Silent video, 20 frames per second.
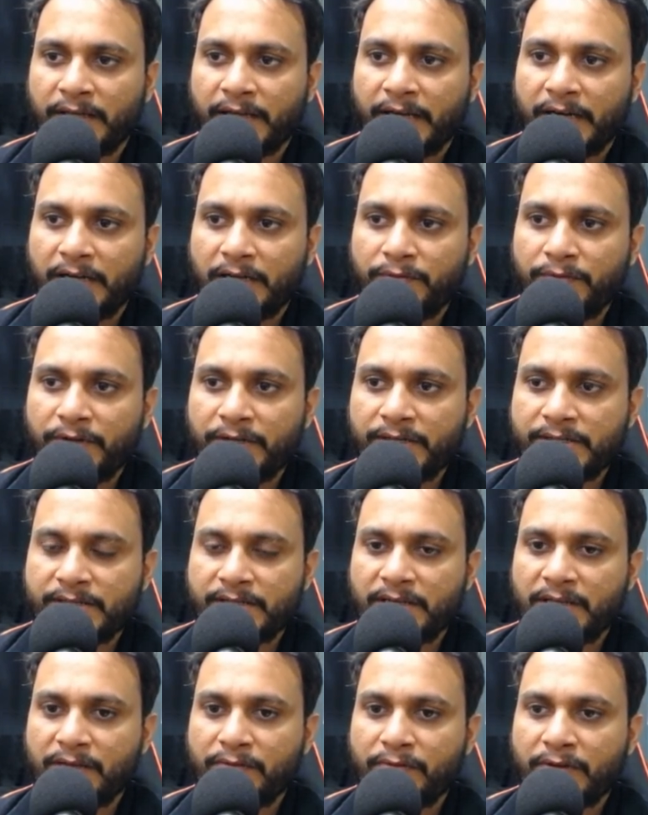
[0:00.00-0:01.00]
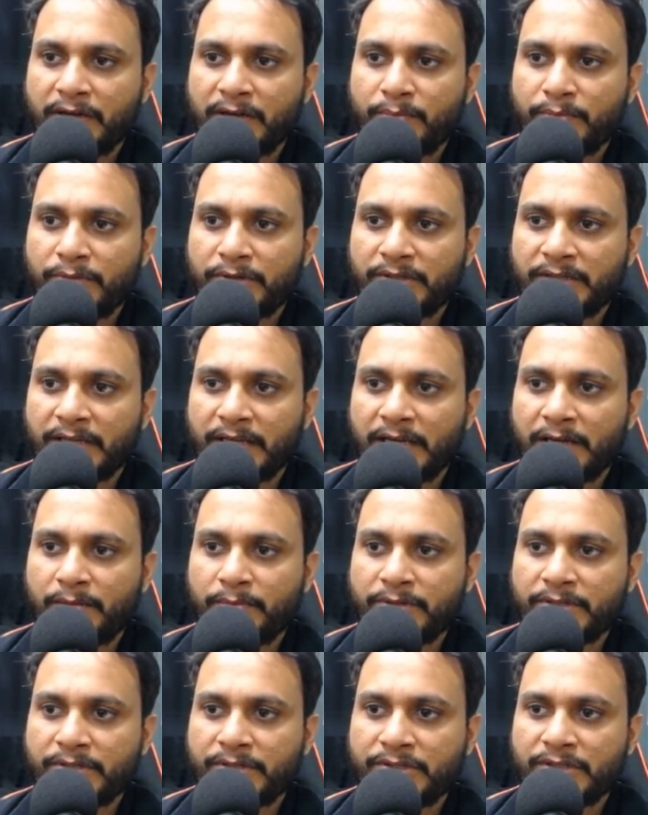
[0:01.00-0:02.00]
And if it is an even number, then I'll
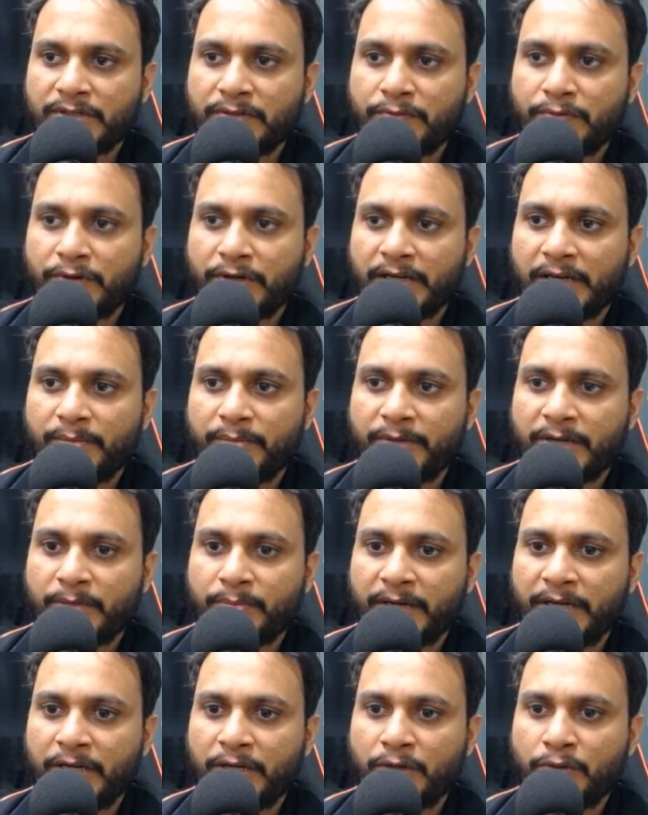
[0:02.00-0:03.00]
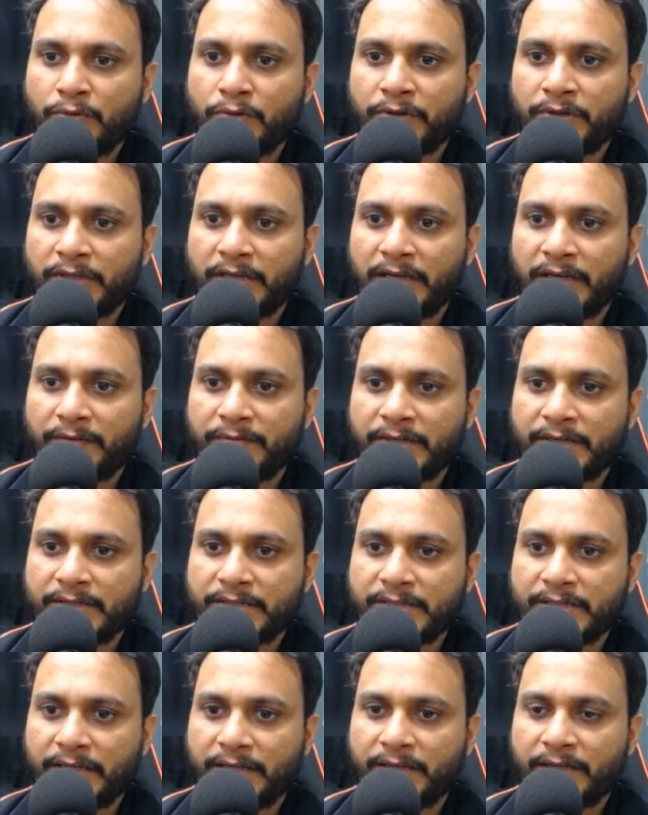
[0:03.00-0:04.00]
be searching for element by 2 on the left hand
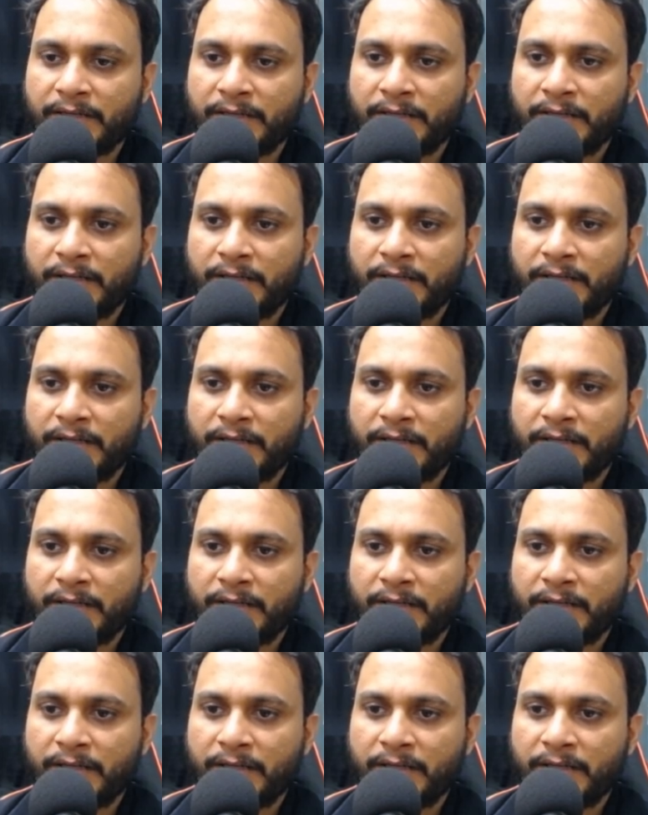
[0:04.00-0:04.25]
side.